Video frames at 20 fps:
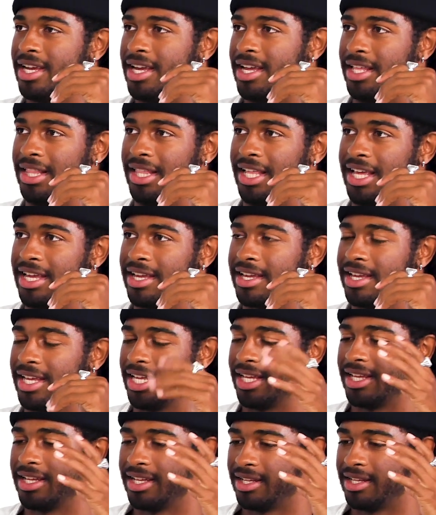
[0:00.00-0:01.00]
And like,
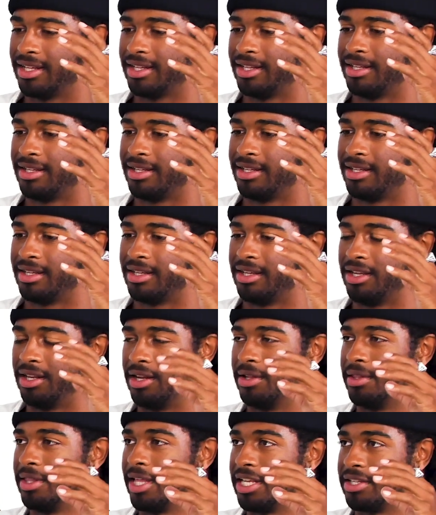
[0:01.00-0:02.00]
you
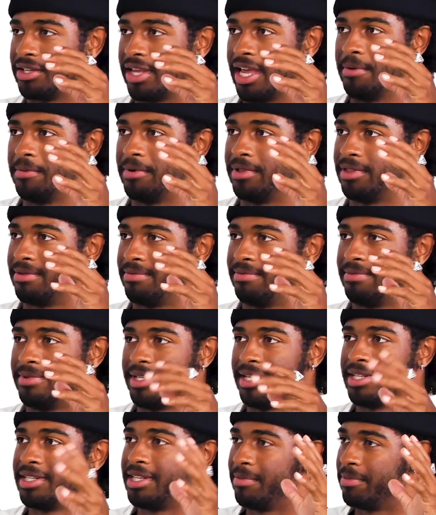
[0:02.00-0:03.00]
know, they skate with
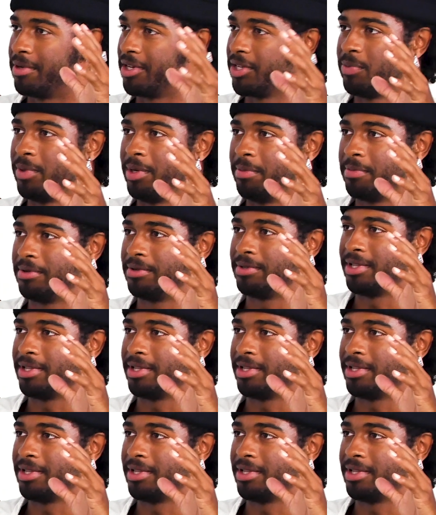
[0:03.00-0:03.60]
60 plus people,